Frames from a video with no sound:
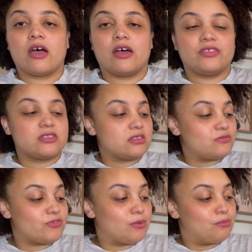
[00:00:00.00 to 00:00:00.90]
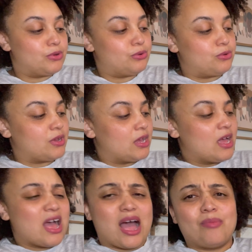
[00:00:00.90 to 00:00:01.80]
This is from Mood.
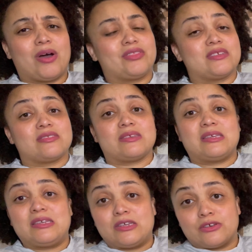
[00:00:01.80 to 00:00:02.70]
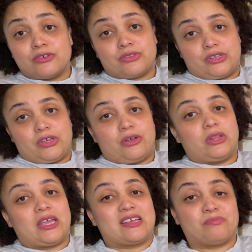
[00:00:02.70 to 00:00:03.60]
I bought this years ago,
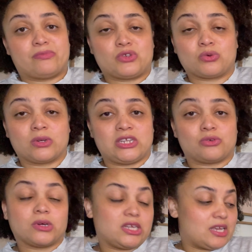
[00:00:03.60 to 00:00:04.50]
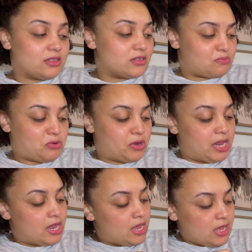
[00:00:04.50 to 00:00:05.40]
like in 2020 at this point.